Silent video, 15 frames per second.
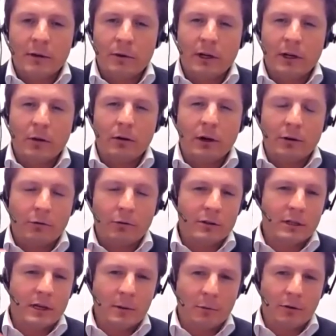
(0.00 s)
we look across
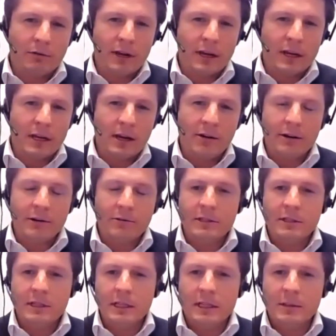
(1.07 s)
a number of key
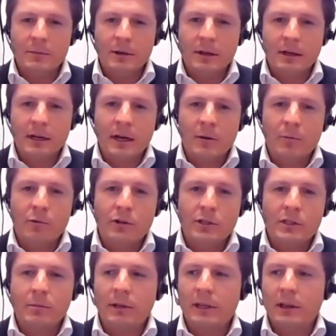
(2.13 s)
characteristics, but
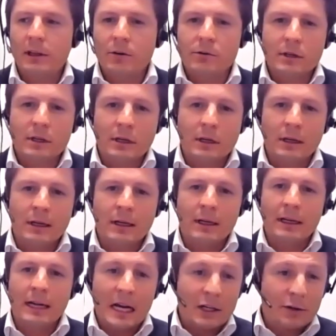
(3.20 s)
principally those are
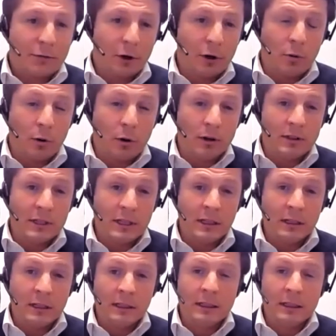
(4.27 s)
cash flow quality,